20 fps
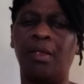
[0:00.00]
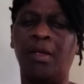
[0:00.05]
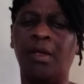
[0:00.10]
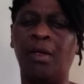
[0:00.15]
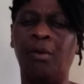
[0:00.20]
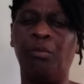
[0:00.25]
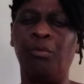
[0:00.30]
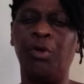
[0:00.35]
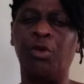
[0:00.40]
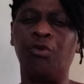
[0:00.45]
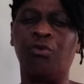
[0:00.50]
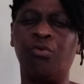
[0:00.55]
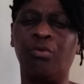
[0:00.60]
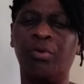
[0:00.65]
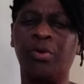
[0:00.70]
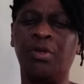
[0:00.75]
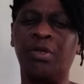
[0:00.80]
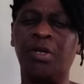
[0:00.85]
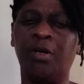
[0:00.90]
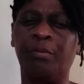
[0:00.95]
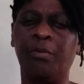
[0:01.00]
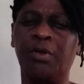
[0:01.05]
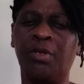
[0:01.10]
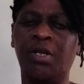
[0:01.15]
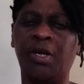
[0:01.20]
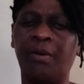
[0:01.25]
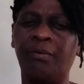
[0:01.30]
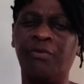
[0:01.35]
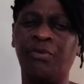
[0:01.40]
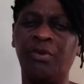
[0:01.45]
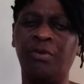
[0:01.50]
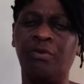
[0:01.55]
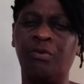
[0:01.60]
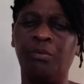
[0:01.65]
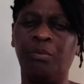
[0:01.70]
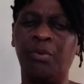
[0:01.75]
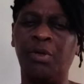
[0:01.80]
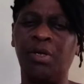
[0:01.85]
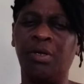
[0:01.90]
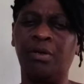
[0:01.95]
i went through a terrible time
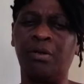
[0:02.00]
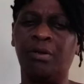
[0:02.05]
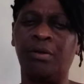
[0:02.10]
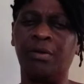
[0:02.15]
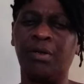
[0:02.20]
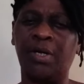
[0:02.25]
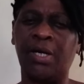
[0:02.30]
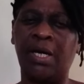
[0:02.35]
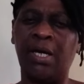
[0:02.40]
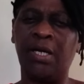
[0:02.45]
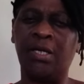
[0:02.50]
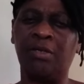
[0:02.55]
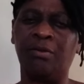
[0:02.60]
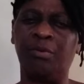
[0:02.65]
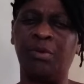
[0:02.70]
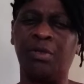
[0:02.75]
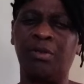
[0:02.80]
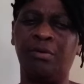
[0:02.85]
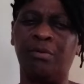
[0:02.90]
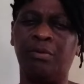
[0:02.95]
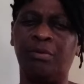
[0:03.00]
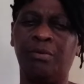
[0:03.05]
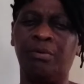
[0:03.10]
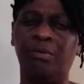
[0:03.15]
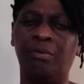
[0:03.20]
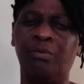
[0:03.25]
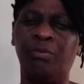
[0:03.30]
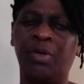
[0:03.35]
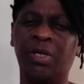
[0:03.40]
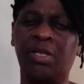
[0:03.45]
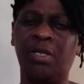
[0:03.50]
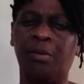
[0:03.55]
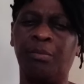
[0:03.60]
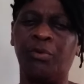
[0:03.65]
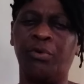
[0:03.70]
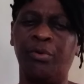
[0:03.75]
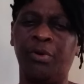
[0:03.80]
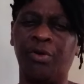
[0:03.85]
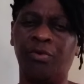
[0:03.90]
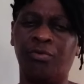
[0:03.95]
since week guys with what
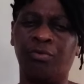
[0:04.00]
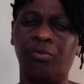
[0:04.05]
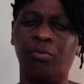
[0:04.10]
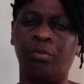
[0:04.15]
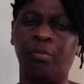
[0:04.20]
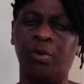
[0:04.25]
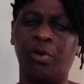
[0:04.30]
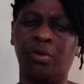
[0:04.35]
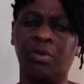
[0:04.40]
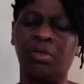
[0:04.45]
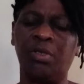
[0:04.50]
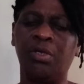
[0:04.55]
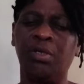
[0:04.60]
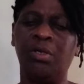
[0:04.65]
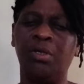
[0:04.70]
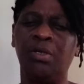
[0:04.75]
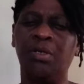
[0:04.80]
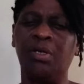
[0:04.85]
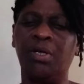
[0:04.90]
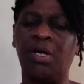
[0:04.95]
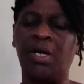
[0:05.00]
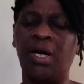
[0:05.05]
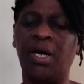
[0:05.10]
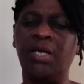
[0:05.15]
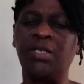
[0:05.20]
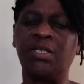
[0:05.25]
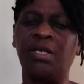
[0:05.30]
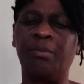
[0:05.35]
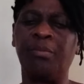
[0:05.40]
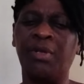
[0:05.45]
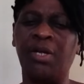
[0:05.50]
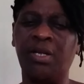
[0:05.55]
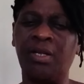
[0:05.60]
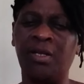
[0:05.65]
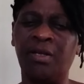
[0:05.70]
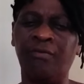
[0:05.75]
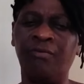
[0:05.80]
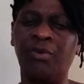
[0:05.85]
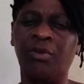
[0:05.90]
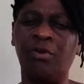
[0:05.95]
i'm going through but guys i'm
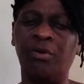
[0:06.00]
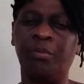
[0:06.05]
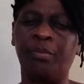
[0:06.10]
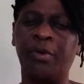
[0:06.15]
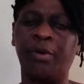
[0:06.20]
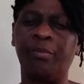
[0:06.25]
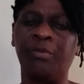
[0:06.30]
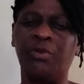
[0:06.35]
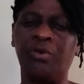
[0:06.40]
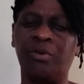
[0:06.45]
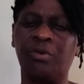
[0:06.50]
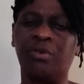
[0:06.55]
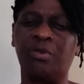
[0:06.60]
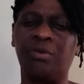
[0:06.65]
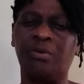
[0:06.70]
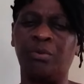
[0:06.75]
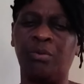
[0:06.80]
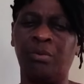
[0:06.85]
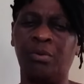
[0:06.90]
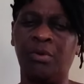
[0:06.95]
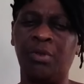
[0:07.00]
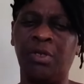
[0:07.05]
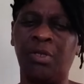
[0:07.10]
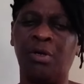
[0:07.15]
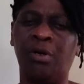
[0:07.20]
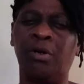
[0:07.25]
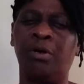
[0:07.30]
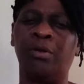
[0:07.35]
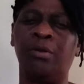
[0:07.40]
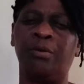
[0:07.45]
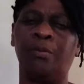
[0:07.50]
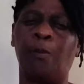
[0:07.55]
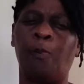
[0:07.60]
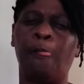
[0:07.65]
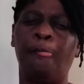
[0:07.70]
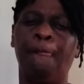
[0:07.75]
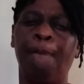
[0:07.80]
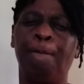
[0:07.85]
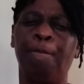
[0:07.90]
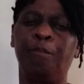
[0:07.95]
not giving up i'm just holding on
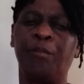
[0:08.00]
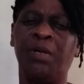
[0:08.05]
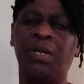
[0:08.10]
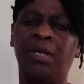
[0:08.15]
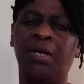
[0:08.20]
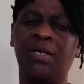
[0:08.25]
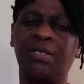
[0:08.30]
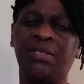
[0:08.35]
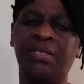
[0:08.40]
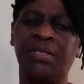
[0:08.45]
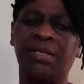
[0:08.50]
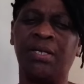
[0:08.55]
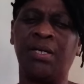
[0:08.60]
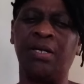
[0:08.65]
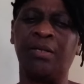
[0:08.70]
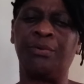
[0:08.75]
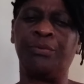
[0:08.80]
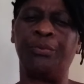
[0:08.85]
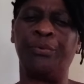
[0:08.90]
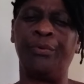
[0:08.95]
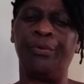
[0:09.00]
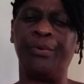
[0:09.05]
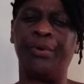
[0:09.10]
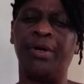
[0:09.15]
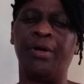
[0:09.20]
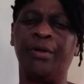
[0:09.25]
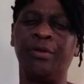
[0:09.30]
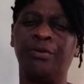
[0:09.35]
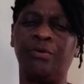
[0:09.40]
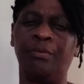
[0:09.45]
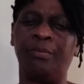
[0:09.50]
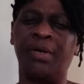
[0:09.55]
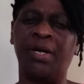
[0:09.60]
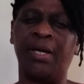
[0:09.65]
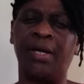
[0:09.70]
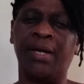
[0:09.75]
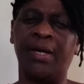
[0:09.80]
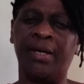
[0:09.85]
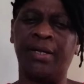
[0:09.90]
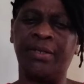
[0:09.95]
and asking god to hold on to
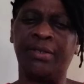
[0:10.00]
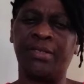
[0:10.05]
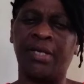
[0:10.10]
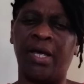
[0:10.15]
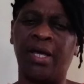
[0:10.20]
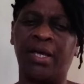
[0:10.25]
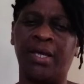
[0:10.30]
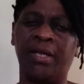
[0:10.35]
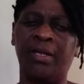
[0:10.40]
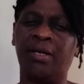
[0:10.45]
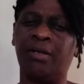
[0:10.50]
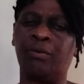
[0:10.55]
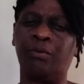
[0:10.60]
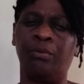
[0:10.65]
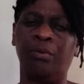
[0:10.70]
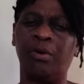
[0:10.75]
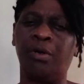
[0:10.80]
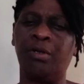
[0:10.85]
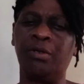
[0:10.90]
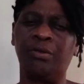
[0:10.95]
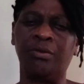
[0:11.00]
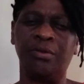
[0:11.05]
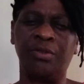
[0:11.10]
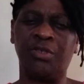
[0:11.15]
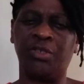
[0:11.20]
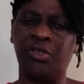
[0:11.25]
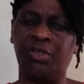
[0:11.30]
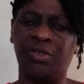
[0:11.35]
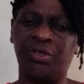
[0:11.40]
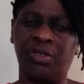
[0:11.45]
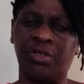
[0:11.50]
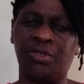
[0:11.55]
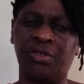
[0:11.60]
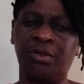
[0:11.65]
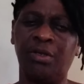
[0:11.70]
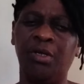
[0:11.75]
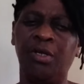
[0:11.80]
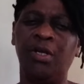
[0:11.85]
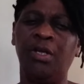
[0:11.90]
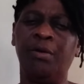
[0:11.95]
my hands i cannot hold on to
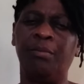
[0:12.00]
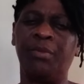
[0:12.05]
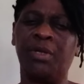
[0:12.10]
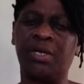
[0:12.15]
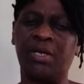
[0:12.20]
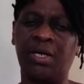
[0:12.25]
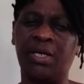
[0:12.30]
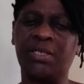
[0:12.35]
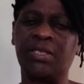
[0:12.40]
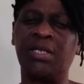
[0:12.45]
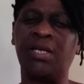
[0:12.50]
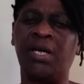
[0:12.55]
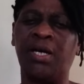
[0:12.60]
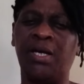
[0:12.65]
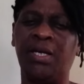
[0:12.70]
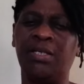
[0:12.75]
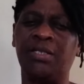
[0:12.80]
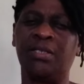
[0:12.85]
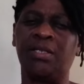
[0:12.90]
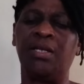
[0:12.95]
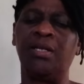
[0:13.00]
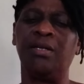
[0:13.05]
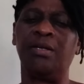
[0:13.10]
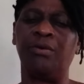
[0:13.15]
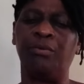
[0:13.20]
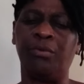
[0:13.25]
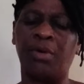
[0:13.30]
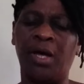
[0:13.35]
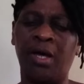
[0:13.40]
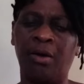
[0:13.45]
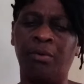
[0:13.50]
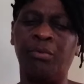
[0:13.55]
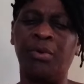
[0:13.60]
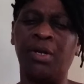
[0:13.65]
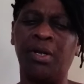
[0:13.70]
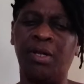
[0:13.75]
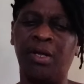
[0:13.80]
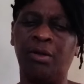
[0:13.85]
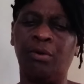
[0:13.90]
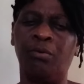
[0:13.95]
jesus because guys i
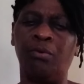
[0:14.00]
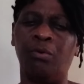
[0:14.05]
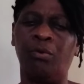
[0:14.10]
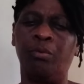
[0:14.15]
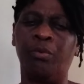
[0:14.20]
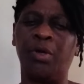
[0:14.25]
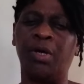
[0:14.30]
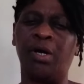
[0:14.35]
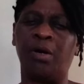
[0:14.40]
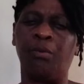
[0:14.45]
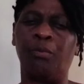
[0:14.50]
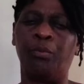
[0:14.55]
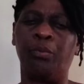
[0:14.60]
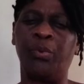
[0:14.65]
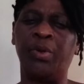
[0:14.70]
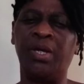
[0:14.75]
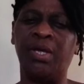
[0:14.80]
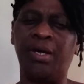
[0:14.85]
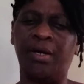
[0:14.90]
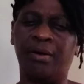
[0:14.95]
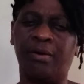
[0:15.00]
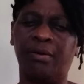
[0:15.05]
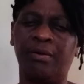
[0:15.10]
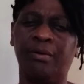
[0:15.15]
will let go we are weak